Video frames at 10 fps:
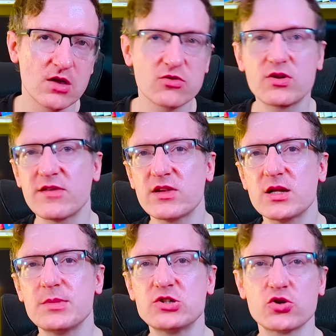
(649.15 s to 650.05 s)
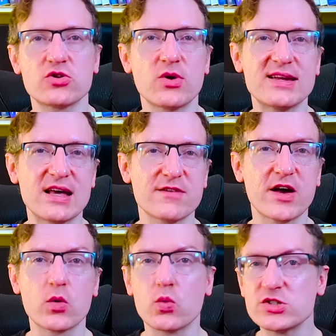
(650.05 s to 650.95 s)
So definitely be sure to
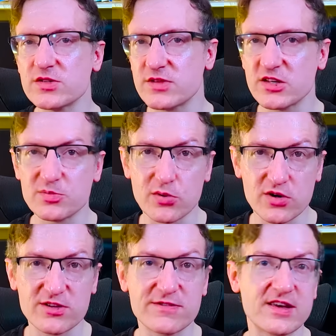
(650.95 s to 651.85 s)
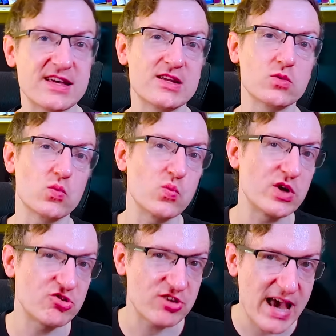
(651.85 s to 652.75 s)
identify which of these books fit in
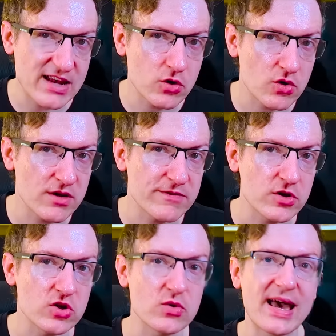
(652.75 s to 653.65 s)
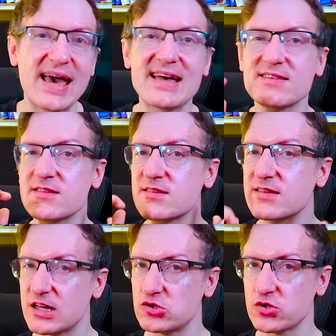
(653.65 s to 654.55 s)
which category for you and
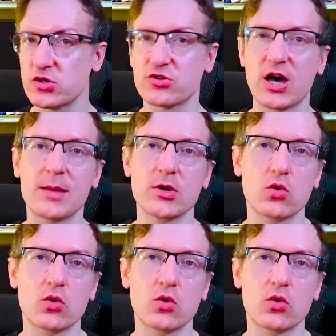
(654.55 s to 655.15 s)
schedule your time